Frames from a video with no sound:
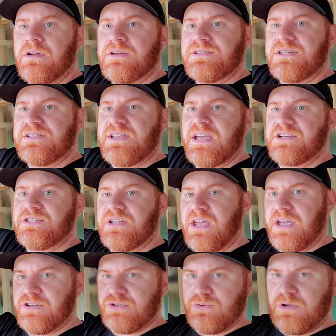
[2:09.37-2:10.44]
because this
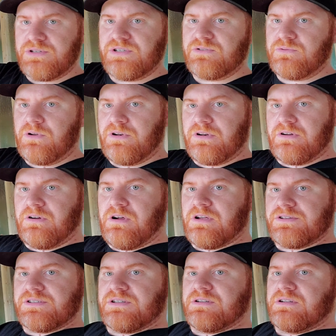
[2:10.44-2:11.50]
actually had trusses coming
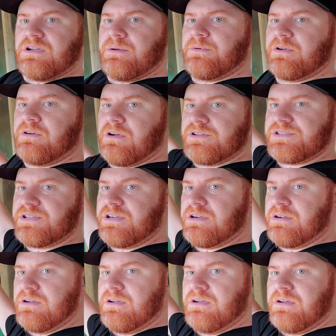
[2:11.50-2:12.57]
across
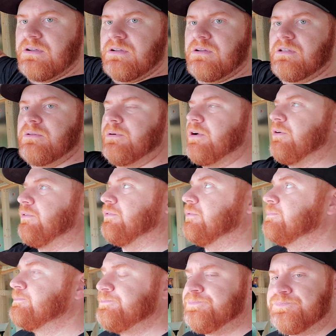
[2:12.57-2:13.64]
here, all the way over.